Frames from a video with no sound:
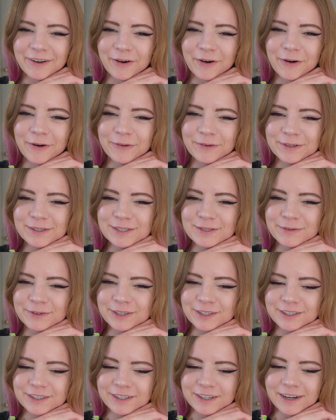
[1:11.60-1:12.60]
always
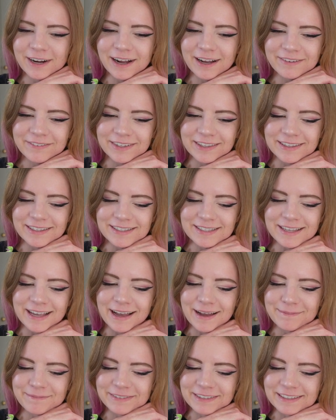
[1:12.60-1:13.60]
want to cry when this
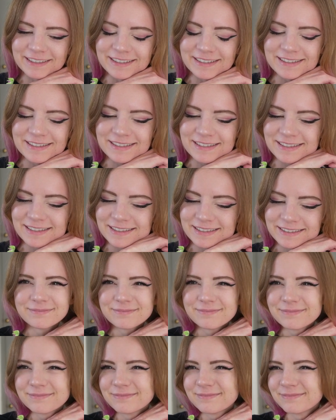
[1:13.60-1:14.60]
happens.
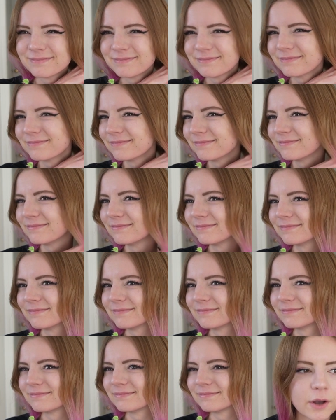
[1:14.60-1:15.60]

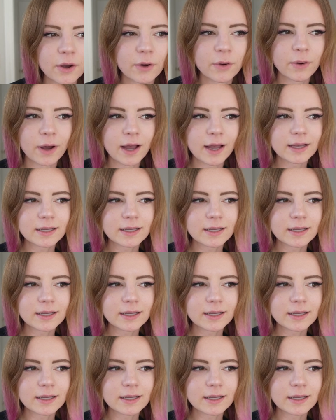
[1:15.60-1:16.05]
Oh,